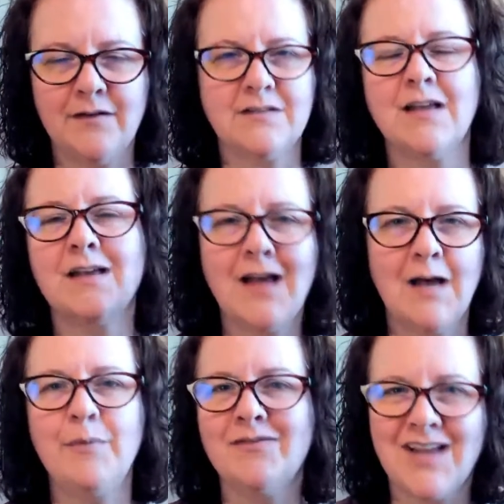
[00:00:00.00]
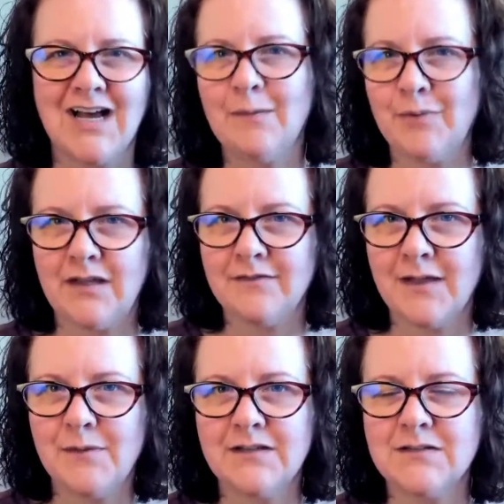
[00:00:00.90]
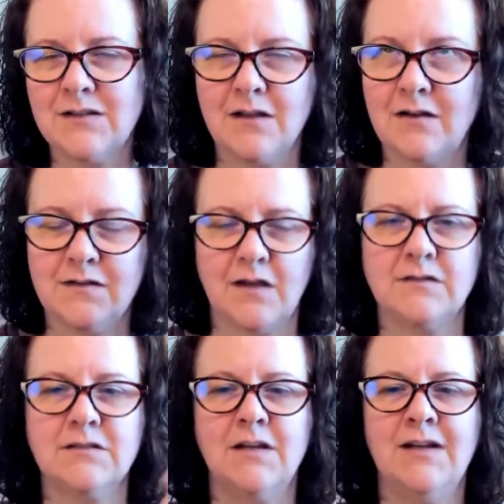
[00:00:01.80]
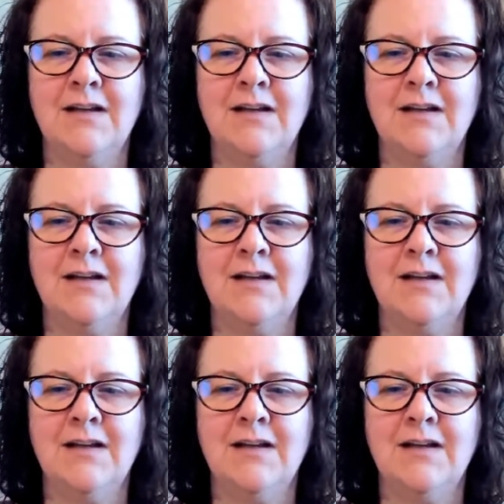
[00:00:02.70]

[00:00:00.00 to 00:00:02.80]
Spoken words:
It's like a copy of a copy, if that makes any sense.